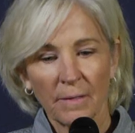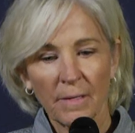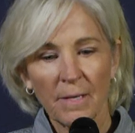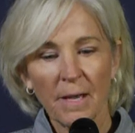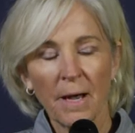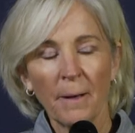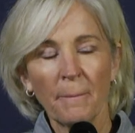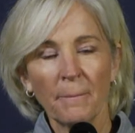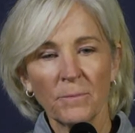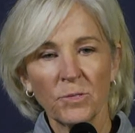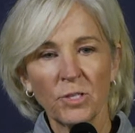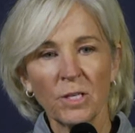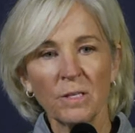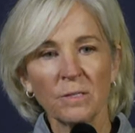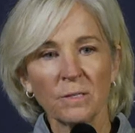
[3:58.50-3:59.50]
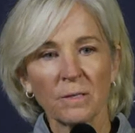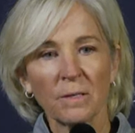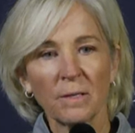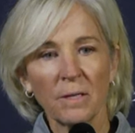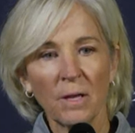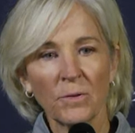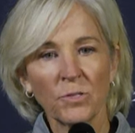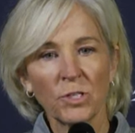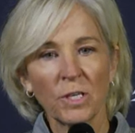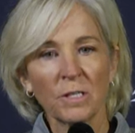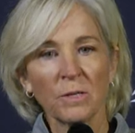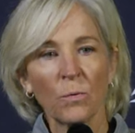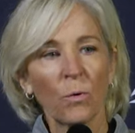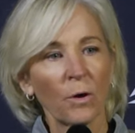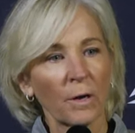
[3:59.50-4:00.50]
Yeah, she's
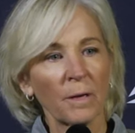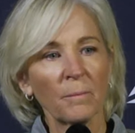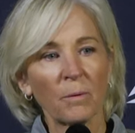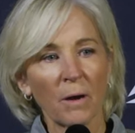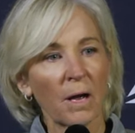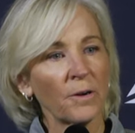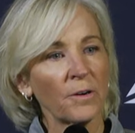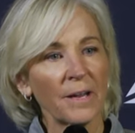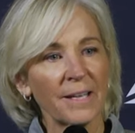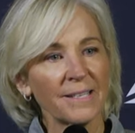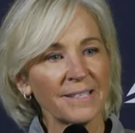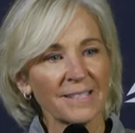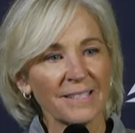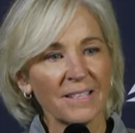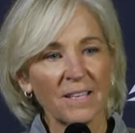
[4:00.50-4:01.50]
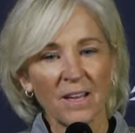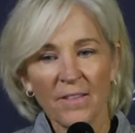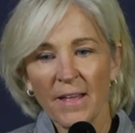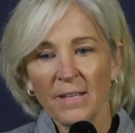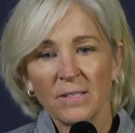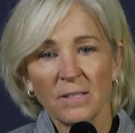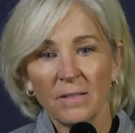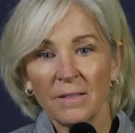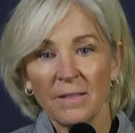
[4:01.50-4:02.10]
a work in progress. You know, that's